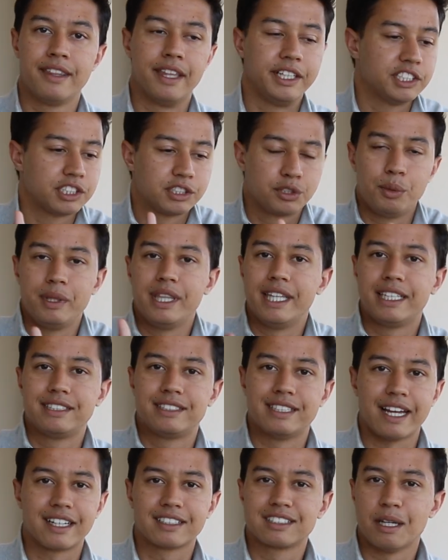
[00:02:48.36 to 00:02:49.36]
They're just doing the
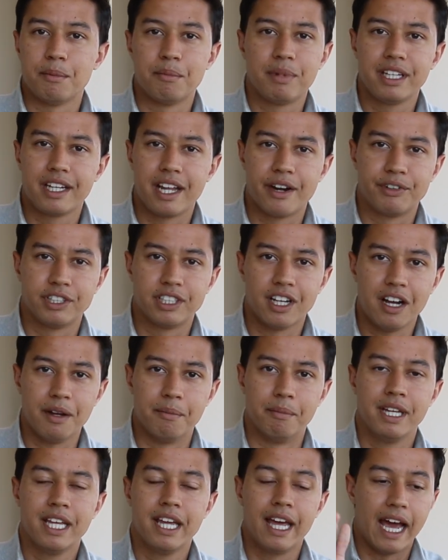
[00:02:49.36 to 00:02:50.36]
exact same thing every time.
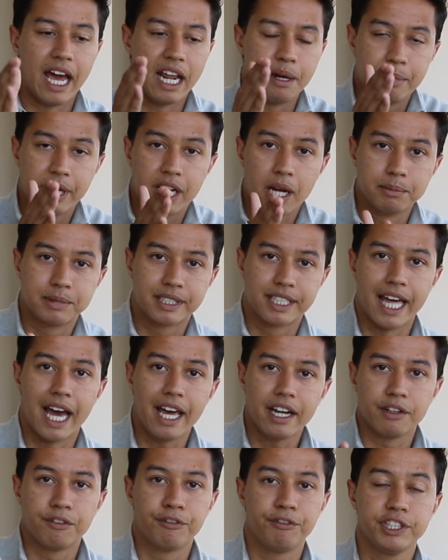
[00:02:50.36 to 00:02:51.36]
And it becomes
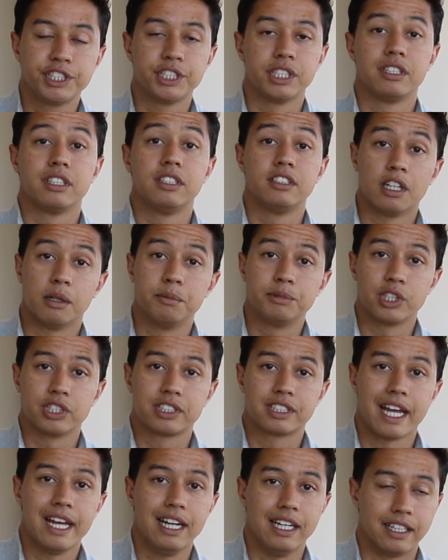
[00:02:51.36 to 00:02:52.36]
that efficient in terms of your
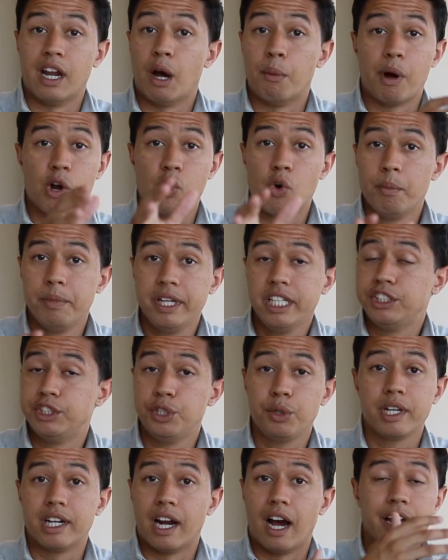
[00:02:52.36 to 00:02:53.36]
scaling. Now, by all means,
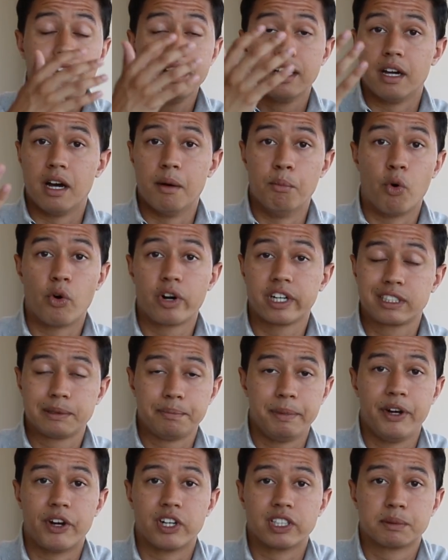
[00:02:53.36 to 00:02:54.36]
you can hire a more
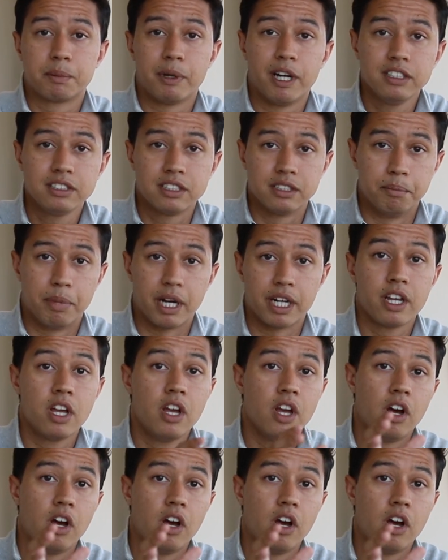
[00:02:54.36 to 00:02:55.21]
experienced person, but